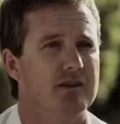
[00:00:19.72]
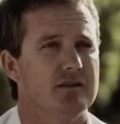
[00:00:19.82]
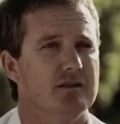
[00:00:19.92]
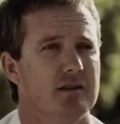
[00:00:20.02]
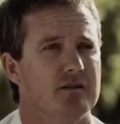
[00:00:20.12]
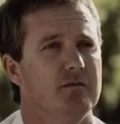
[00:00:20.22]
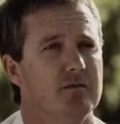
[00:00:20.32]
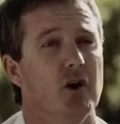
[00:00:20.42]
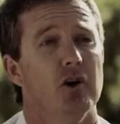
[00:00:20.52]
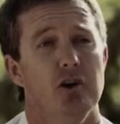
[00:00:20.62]
is, is
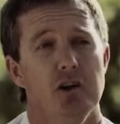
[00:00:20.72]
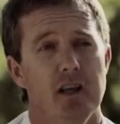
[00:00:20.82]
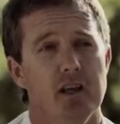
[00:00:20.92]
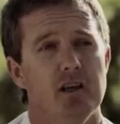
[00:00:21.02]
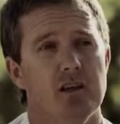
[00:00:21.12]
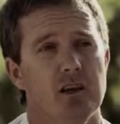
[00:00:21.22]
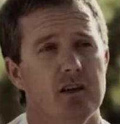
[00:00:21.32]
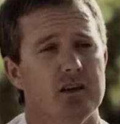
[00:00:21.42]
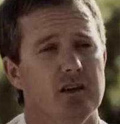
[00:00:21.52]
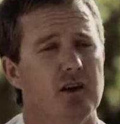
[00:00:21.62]
very unique and
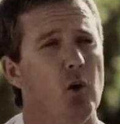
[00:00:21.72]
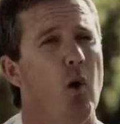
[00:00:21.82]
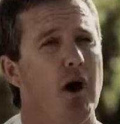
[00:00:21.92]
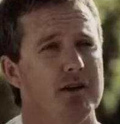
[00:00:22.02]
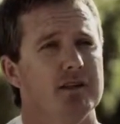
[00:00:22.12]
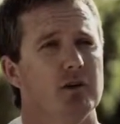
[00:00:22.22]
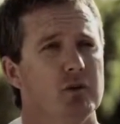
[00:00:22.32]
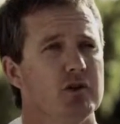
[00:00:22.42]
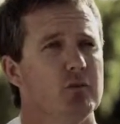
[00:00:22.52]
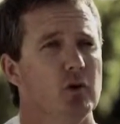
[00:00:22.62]
uh, they're quite
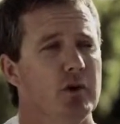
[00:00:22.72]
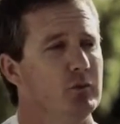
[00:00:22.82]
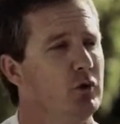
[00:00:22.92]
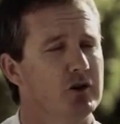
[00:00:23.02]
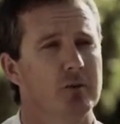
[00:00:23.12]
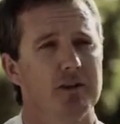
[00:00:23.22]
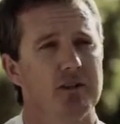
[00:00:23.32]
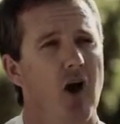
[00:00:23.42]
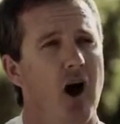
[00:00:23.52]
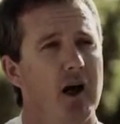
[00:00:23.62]
distinguishable when you put them into
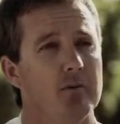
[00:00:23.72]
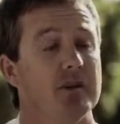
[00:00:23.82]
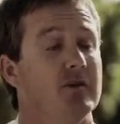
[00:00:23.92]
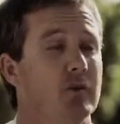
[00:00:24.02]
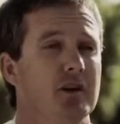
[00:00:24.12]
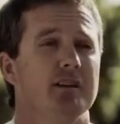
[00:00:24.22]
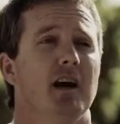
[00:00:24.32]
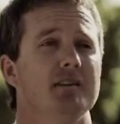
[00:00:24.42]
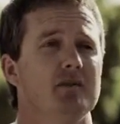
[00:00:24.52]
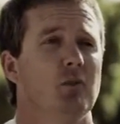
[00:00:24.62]
lineups, even when you
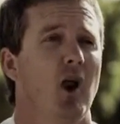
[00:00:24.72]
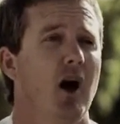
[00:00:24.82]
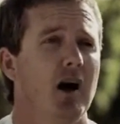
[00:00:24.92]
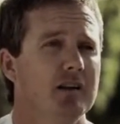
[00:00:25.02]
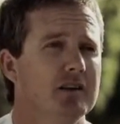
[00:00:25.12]
taste them blind.